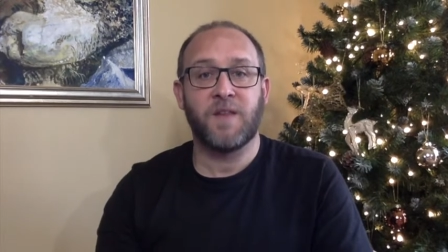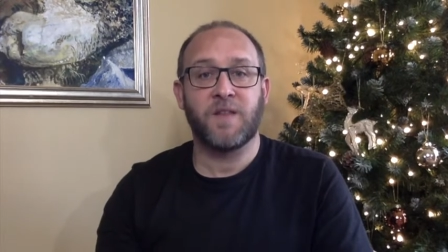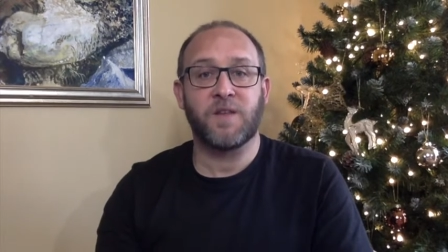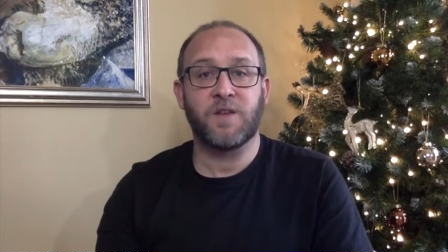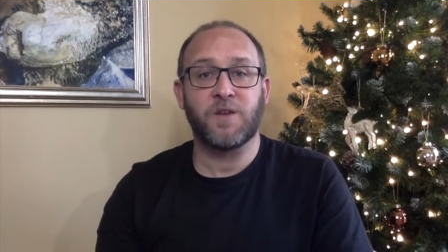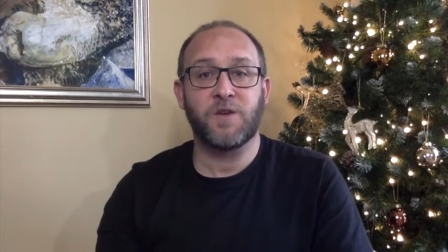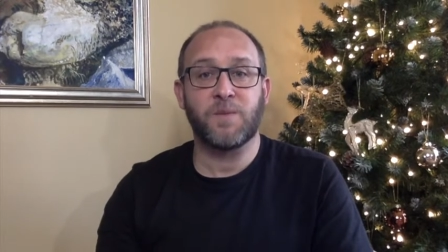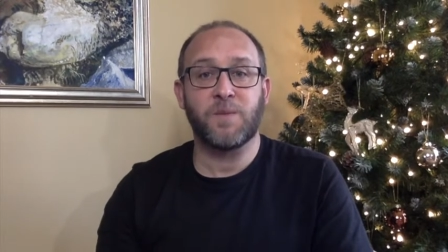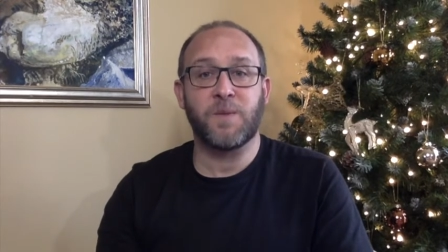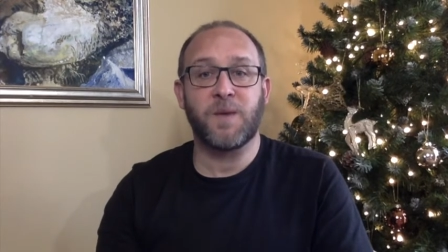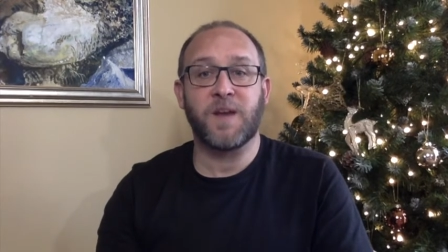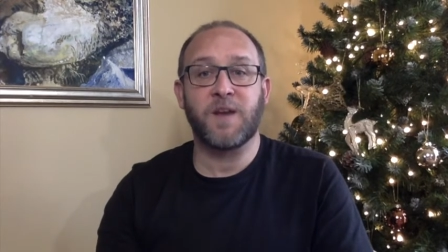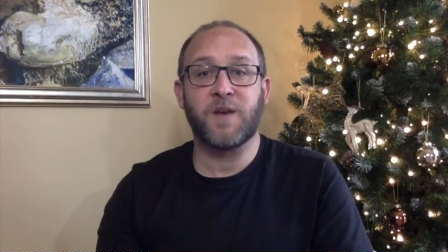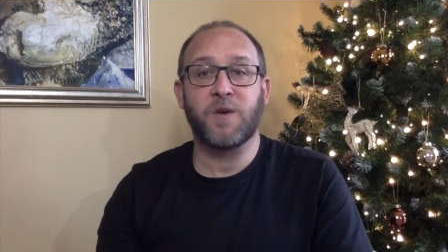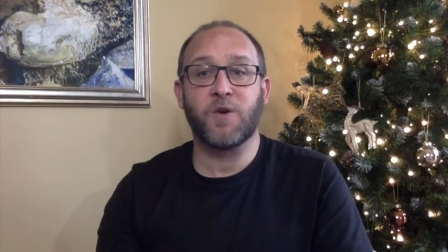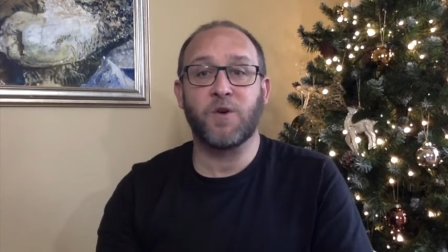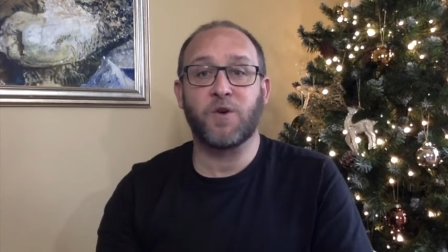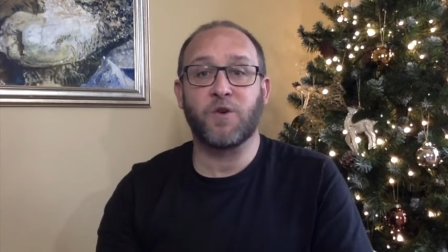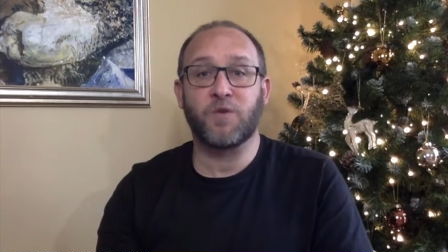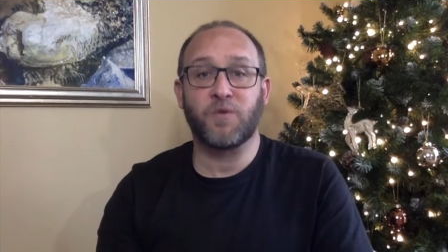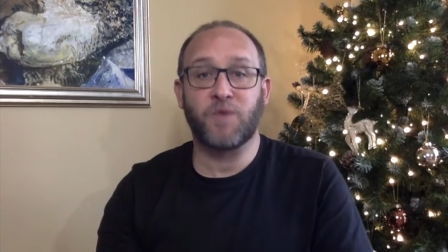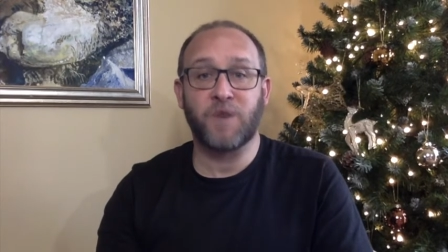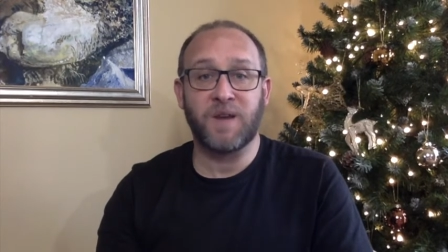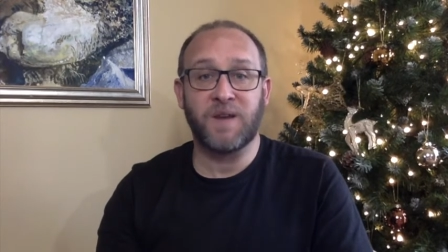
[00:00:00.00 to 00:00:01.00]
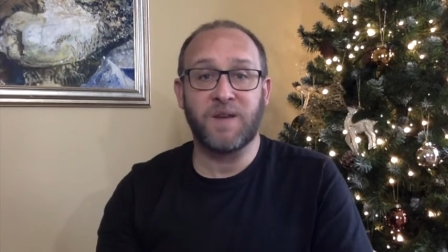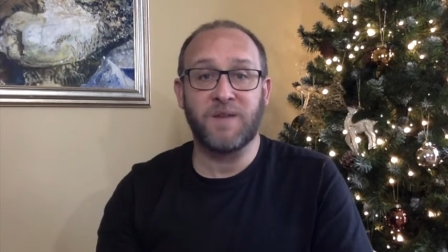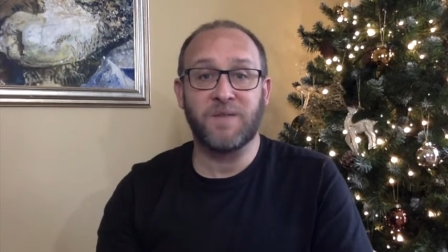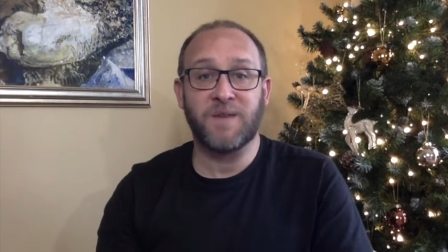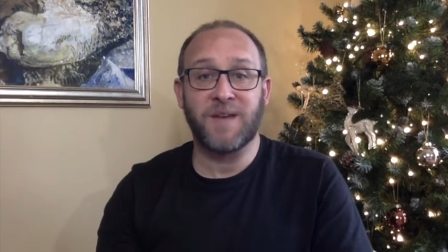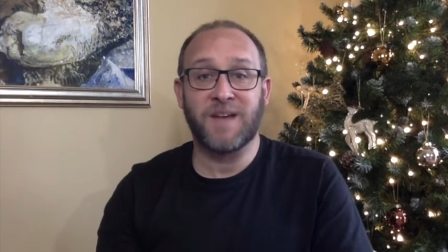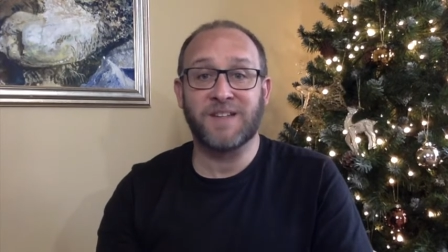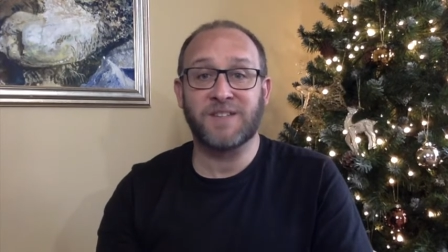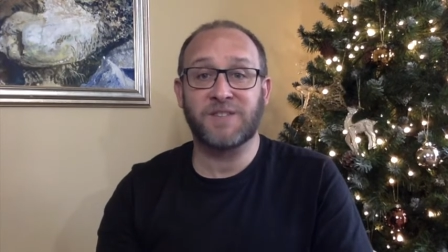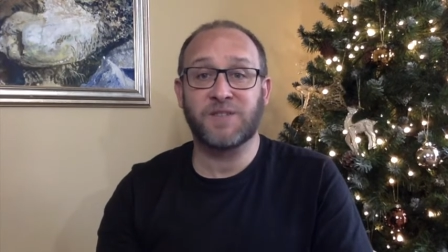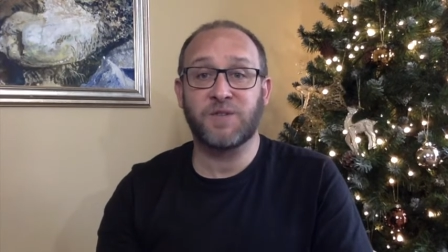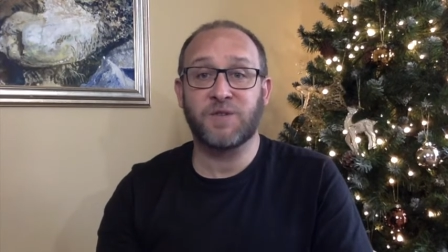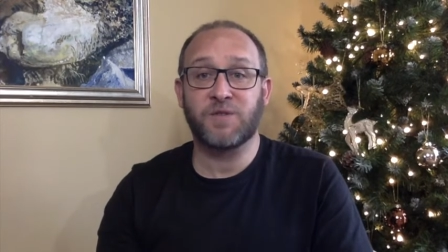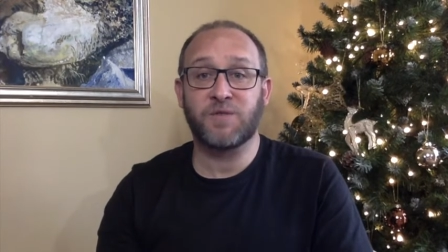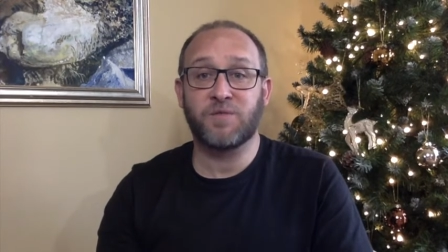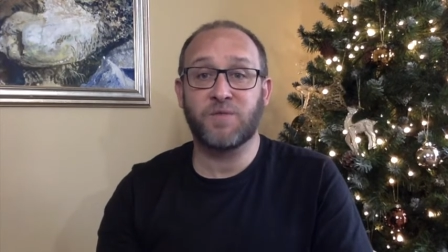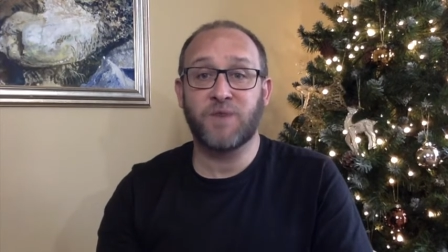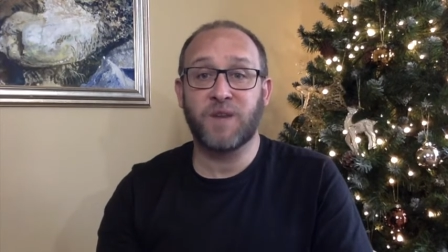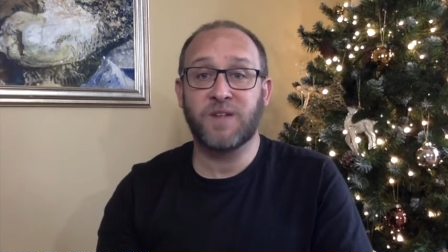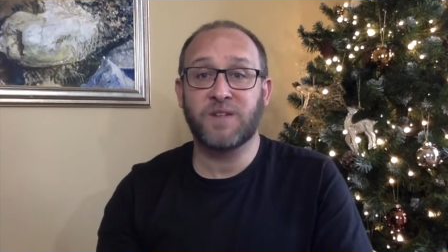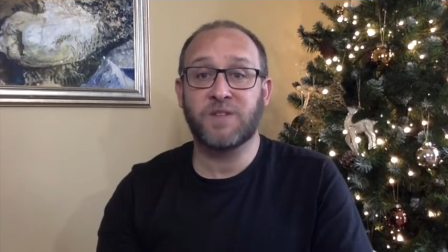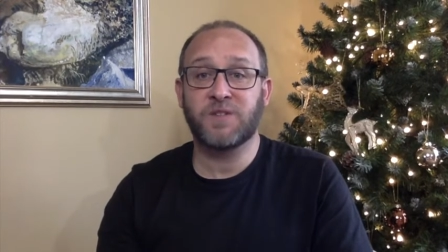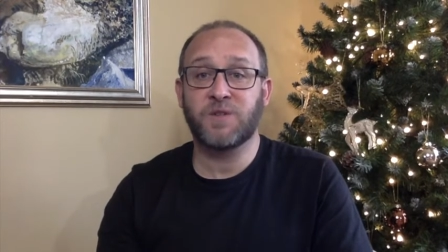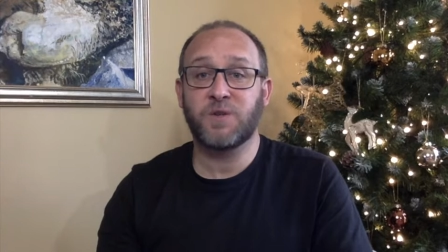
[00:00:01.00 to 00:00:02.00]
that you may not grieve as do the
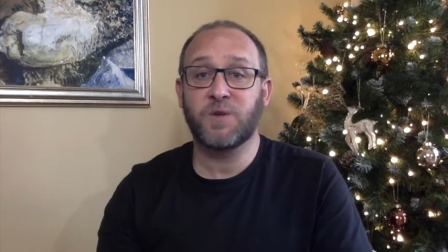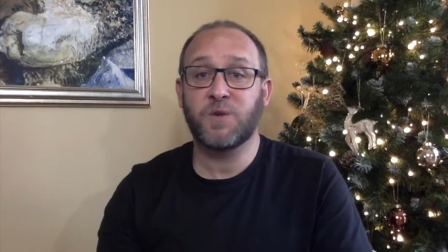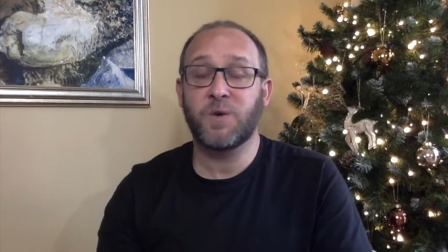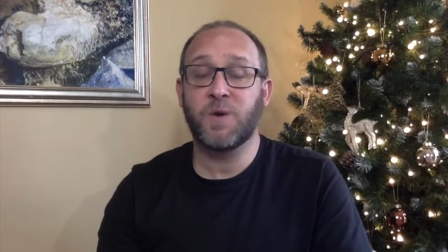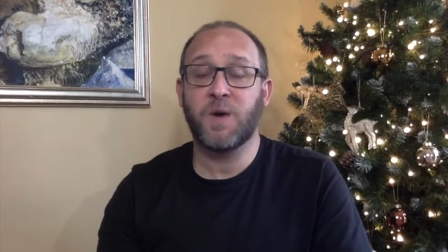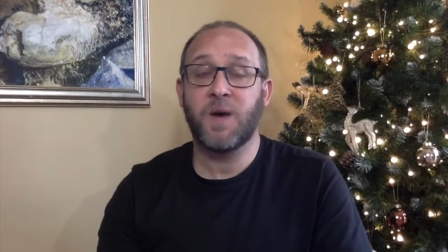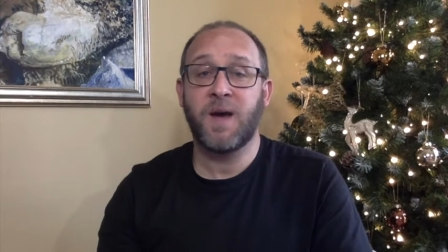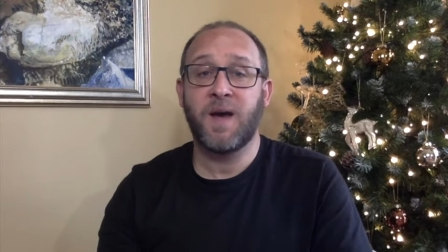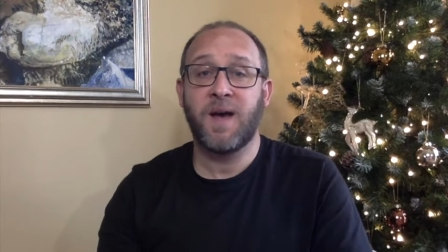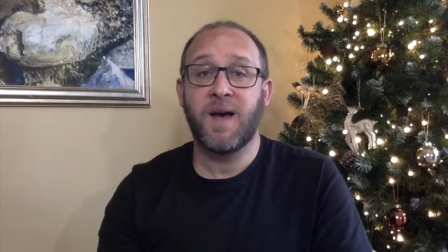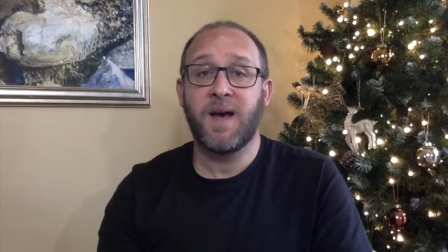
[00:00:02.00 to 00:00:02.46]
rest who